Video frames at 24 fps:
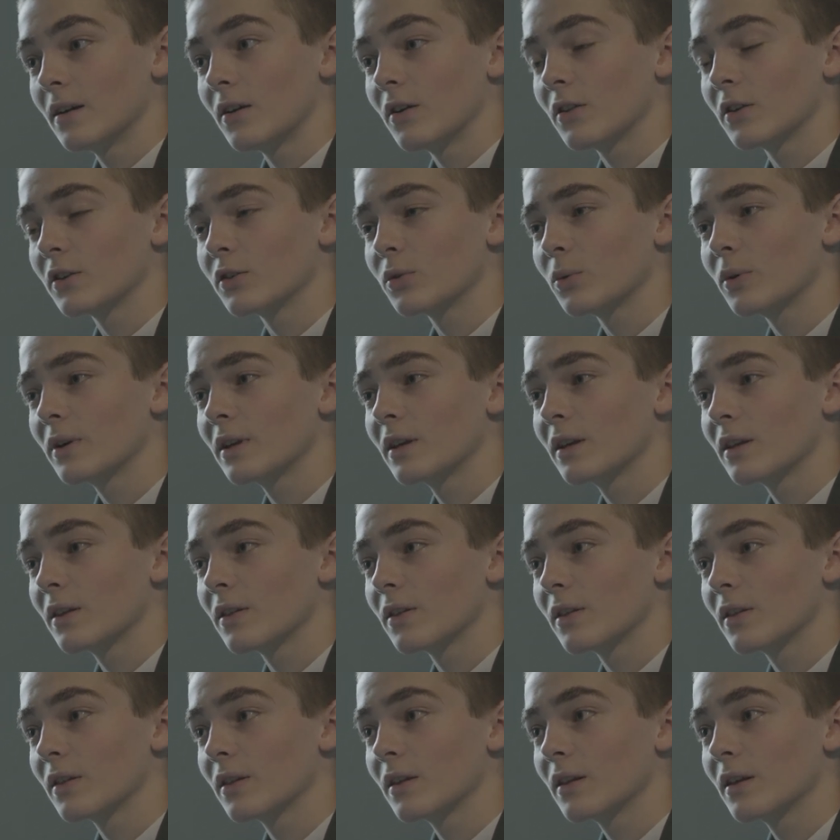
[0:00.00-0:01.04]
On the twentieth,
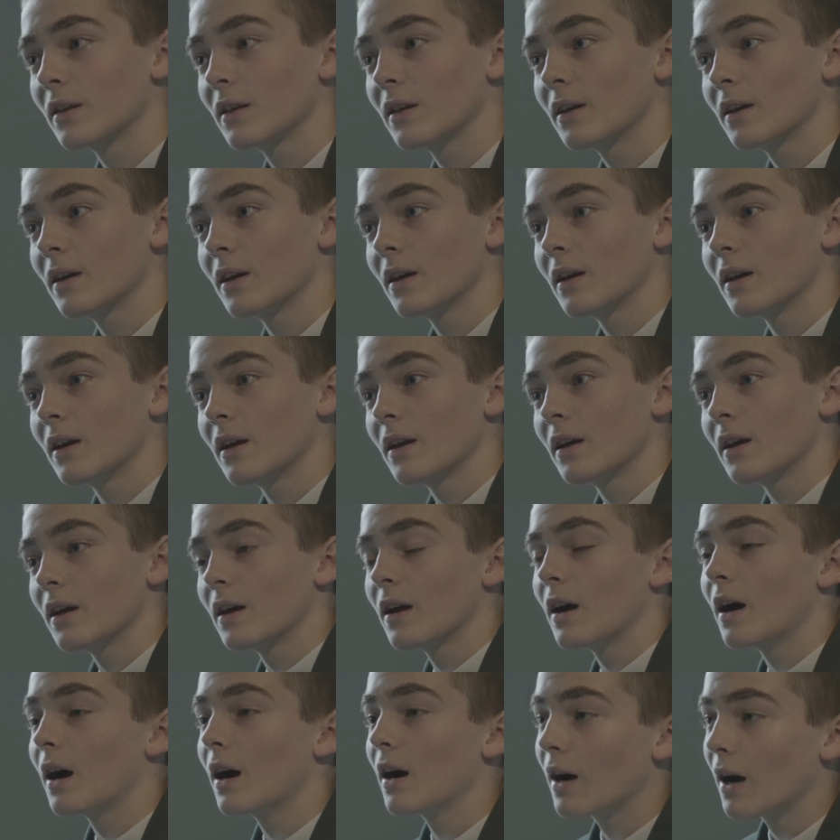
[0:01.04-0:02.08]

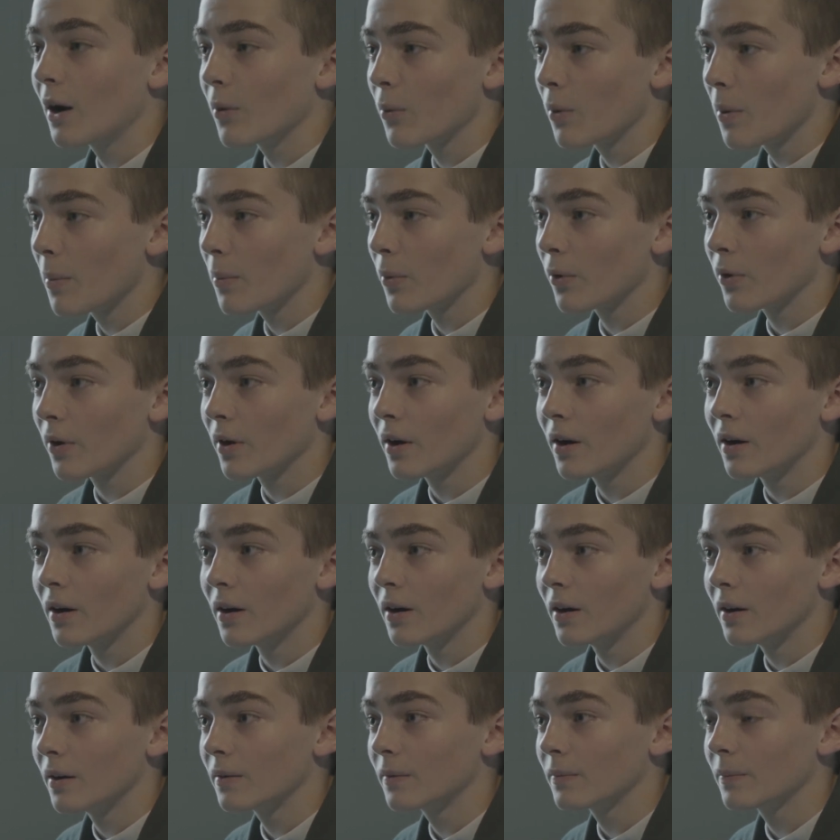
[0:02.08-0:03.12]
I remember.
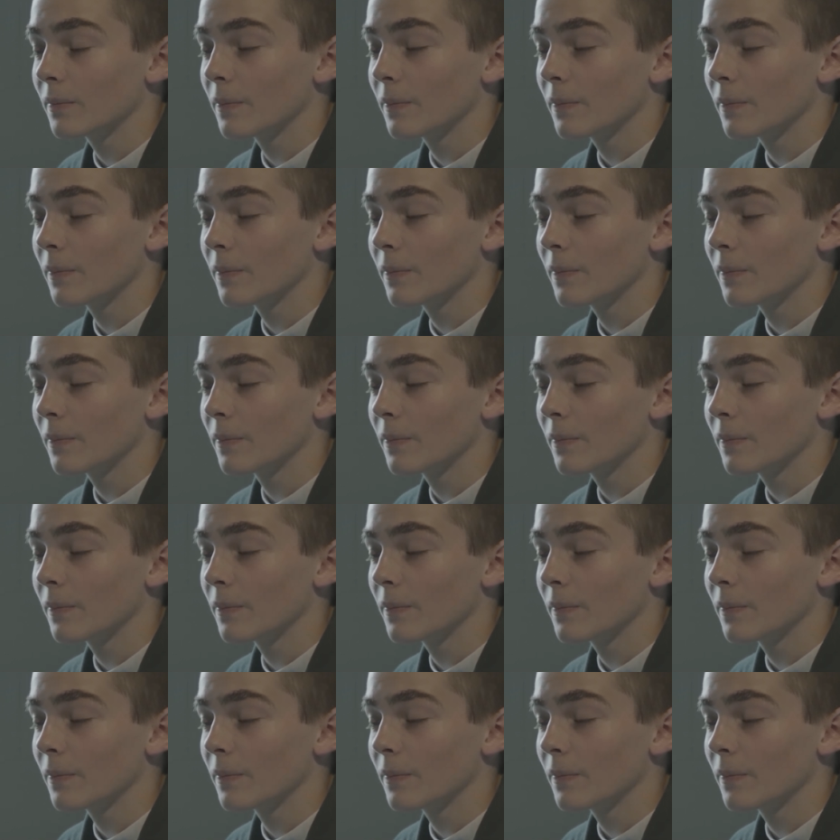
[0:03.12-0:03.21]
Uh,